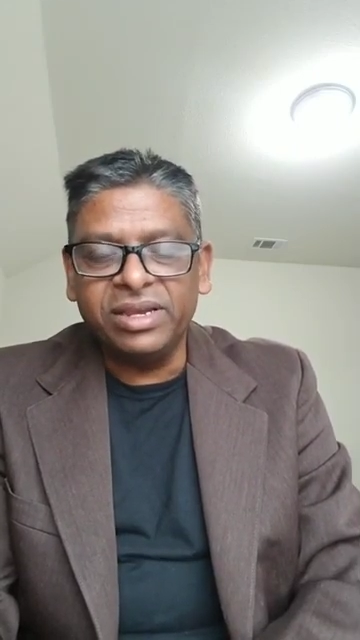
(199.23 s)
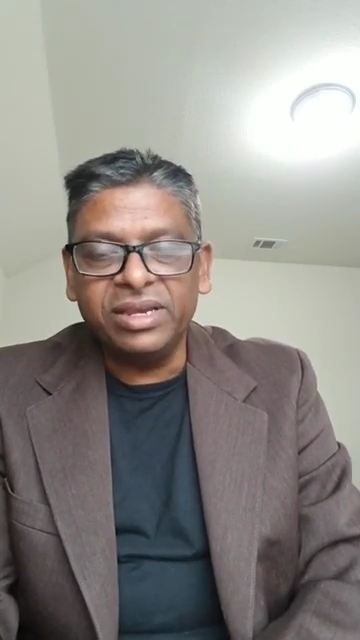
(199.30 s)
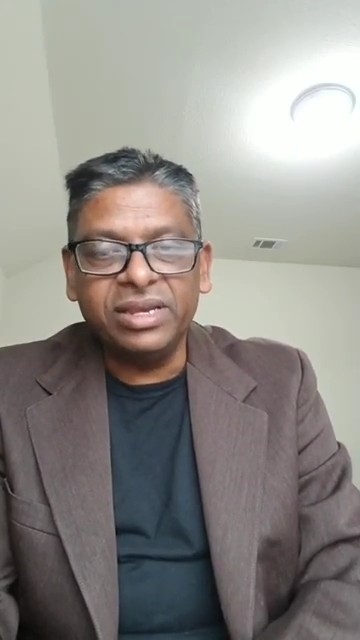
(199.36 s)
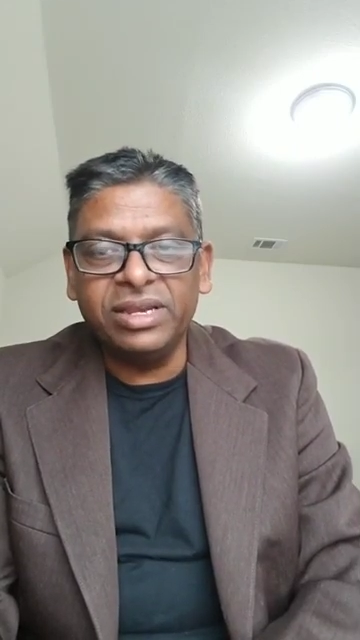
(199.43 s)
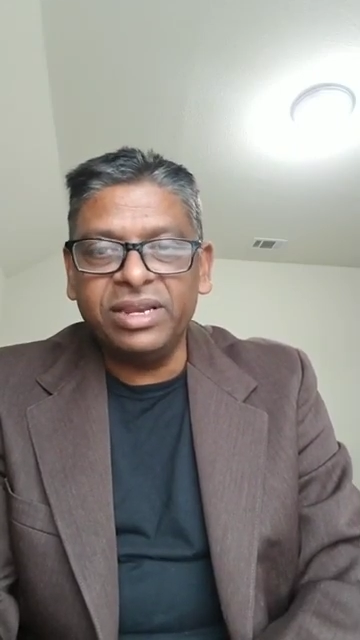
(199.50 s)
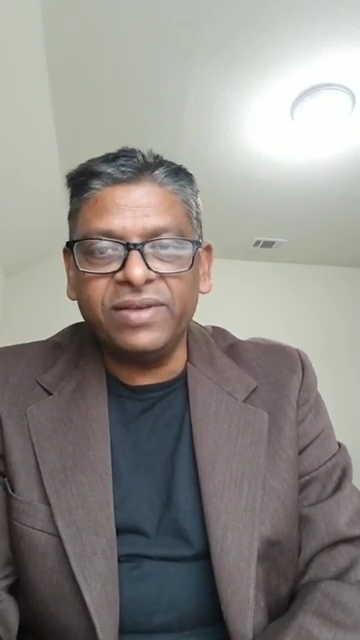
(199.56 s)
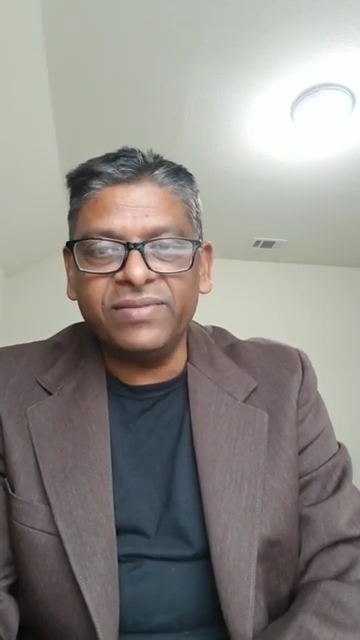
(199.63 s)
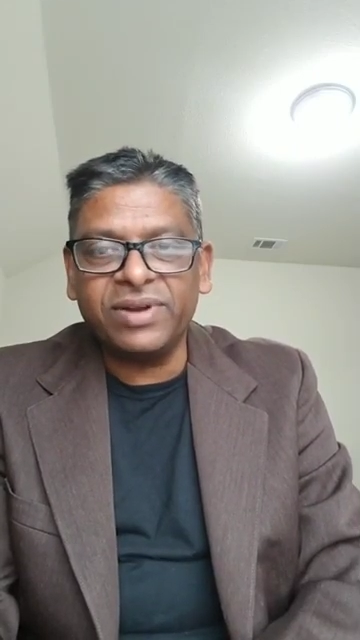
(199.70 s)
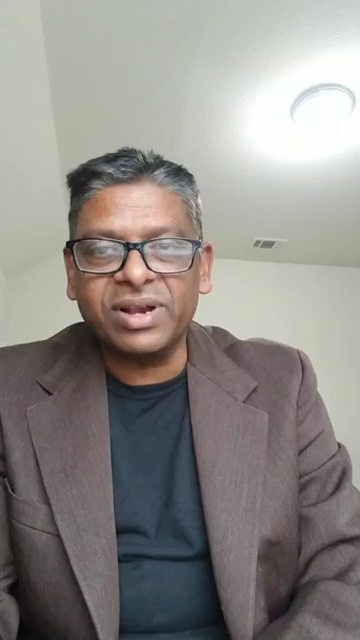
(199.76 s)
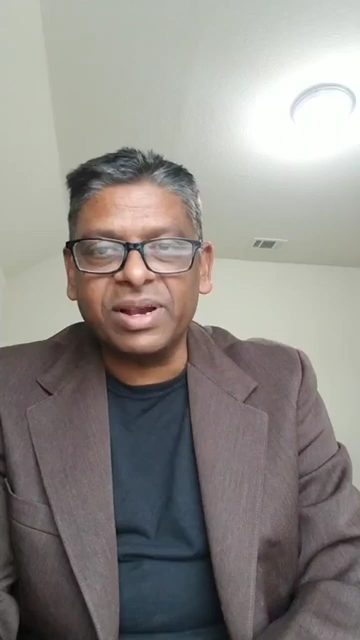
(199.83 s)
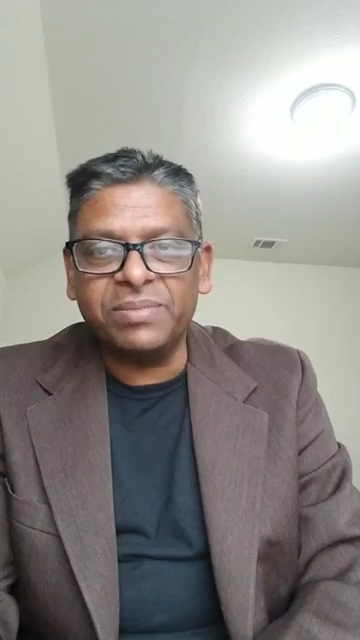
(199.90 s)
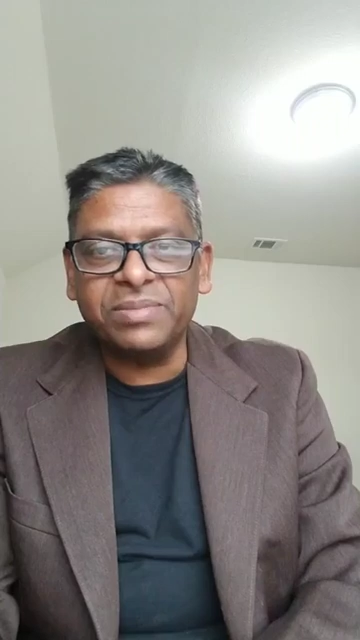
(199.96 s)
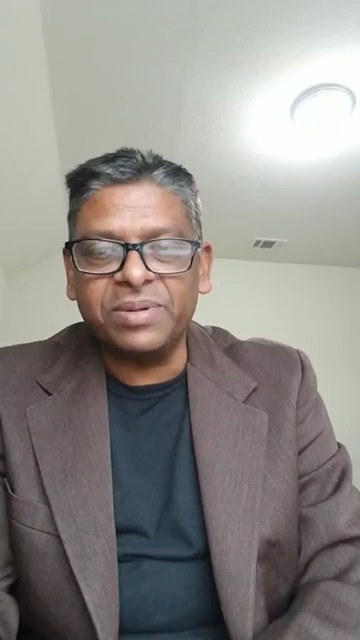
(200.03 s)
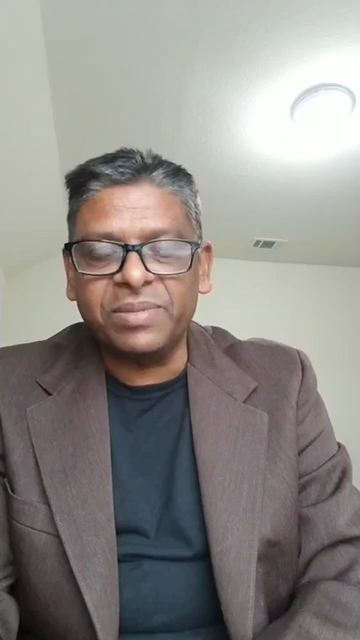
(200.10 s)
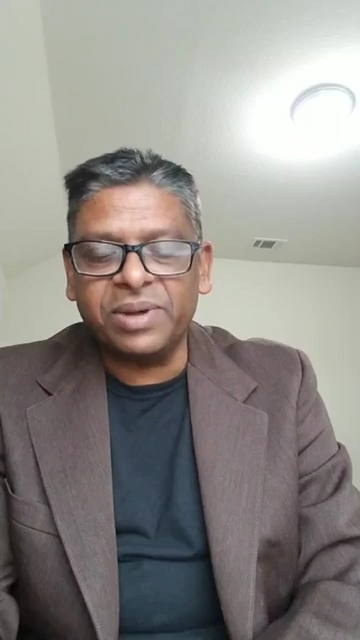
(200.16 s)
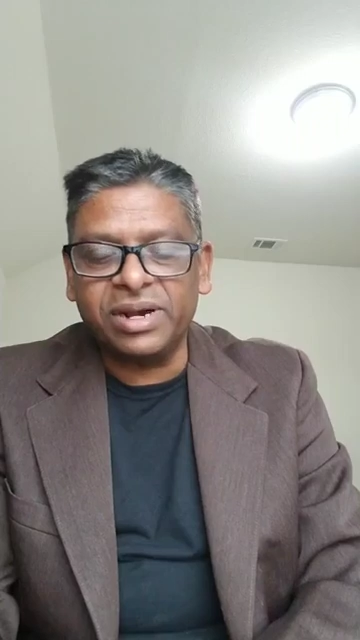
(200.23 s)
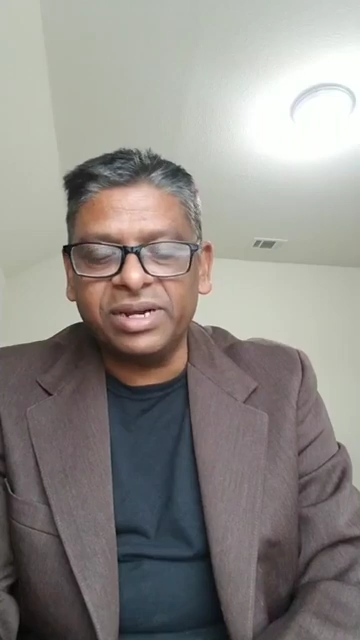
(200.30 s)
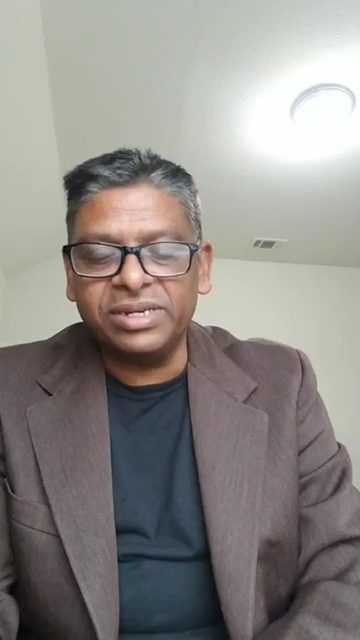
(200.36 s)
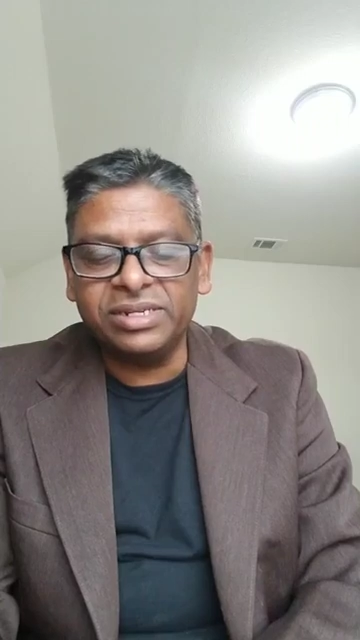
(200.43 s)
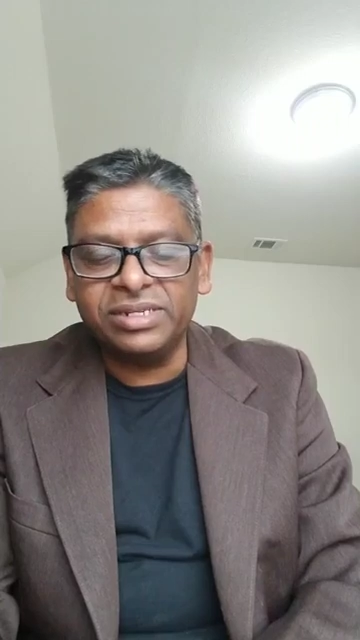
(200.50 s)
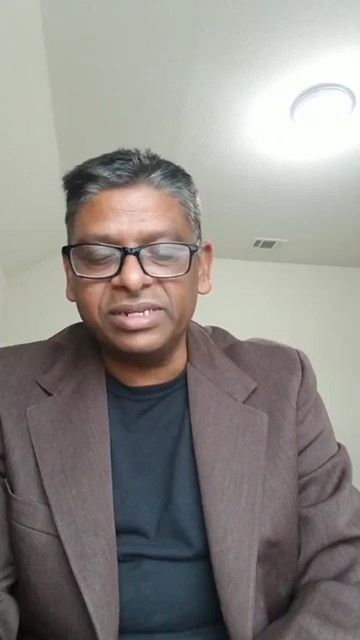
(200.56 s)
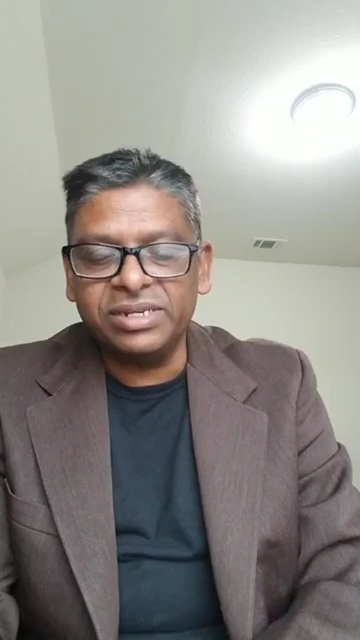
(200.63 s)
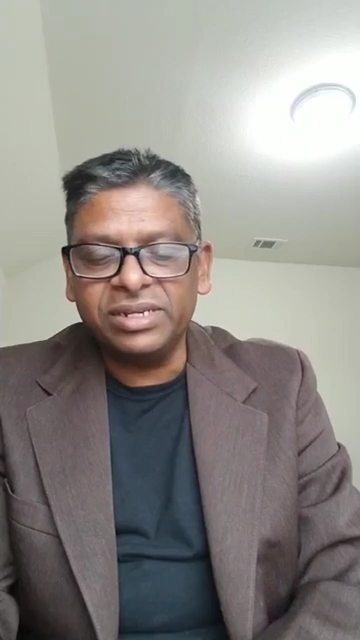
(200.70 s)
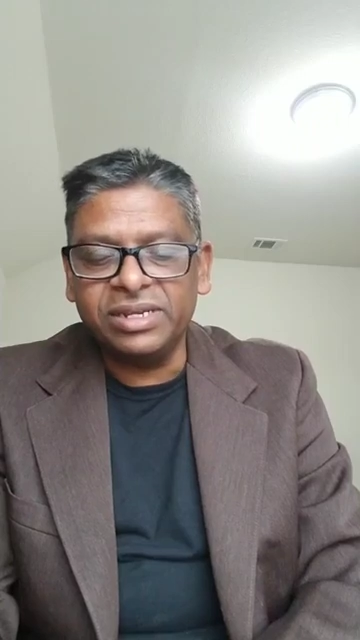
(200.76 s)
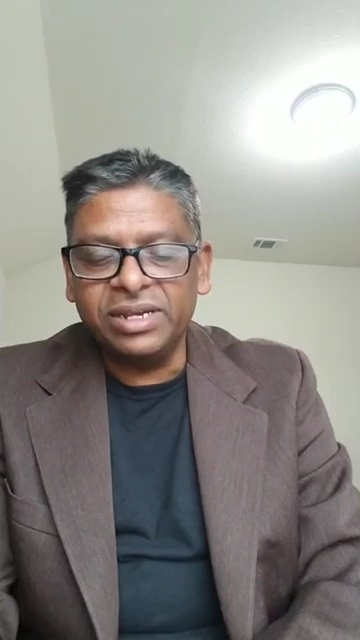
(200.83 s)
He never compromised